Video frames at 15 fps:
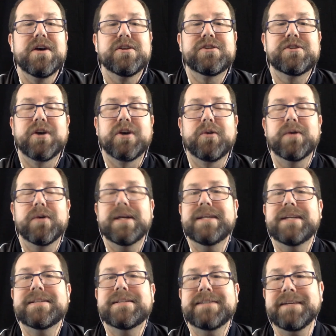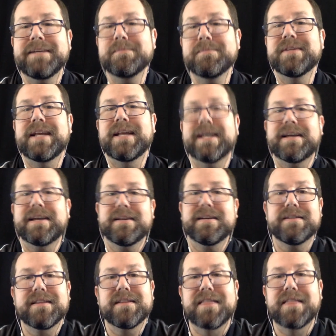So it seems like
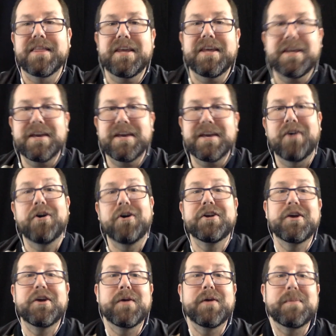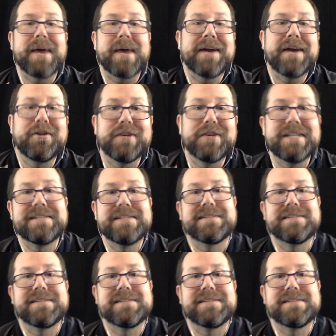the ongoing battle is